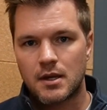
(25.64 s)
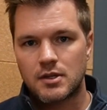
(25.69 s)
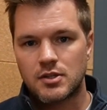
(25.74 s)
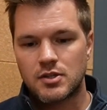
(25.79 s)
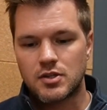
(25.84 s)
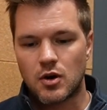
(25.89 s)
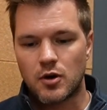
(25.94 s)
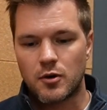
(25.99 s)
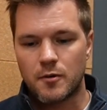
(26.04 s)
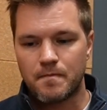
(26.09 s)

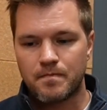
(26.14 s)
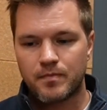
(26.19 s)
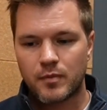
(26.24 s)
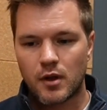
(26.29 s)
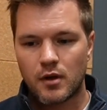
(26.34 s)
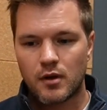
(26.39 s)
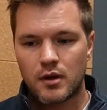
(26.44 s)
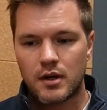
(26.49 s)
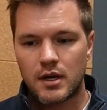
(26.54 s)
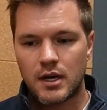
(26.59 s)
So
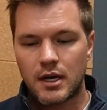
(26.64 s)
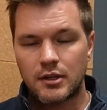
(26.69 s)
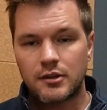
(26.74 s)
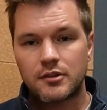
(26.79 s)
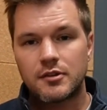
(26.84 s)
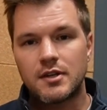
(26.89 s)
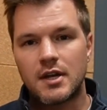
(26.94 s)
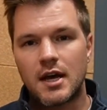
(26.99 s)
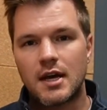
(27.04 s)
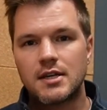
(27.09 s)
in
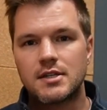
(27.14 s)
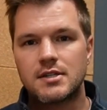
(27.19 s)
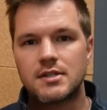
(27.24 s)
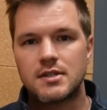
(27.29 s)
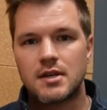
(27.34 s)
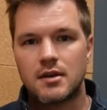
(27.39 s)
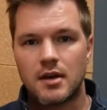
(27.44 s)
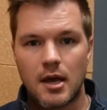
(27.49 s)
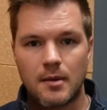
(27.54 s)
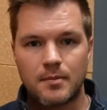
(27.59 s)

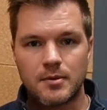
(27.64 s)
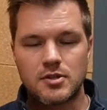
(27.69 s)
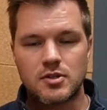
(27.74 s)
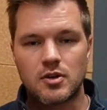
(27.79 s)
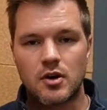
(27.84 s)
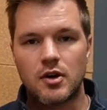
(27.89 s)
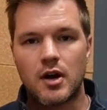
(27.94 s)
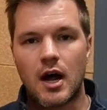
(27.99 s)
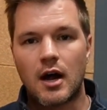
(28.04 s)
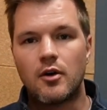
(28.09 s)
today's
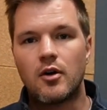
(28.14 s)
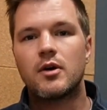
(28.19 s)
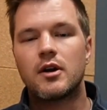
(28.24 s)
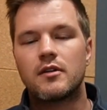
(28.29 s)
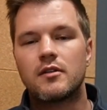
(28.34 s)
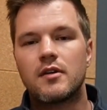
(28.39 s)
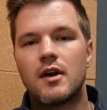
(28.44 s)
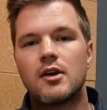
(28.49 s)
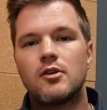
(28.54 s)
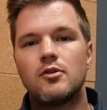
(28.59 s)
episode, I want to
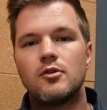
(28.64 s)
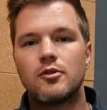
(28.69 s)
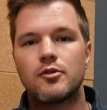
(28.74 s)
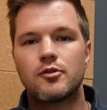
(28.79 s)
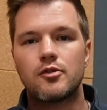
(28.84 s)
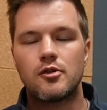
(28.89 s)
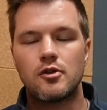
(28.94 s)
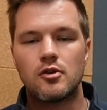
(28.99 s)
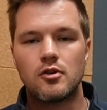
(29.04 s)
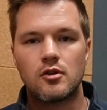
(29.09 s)
take you
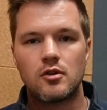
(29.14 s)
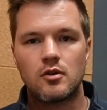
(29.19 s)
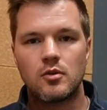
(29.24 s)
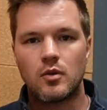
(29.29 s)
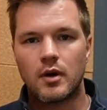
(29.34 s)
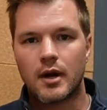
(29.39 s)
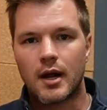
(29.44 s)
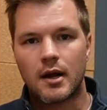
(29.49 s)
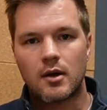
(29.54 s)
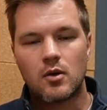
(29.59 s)
through
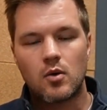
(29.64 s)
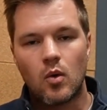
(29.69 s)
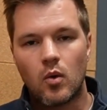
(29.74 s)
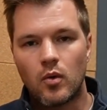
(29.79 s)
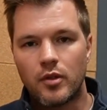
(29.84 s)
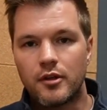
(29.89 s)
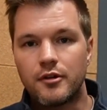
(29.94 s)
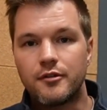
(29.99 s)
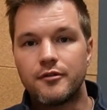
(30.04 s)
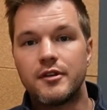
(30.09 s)
what I call
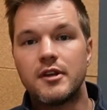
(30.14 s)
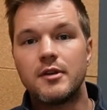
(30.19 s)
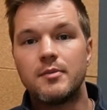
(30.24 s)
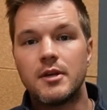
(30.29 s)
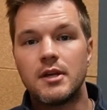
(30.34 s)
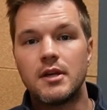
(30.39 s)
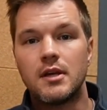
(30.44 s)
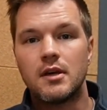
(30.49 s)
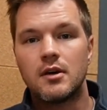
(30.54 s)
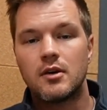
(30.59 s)
the V
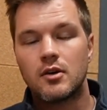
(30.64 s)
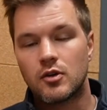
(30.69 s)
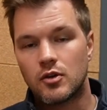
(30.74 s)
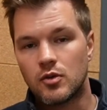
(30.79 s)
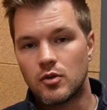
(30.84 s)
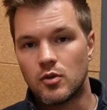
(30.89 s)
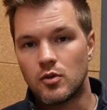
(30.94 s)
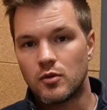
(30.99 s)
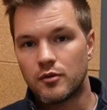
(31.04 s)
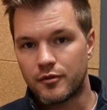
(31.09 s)
B
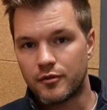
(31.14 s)
Q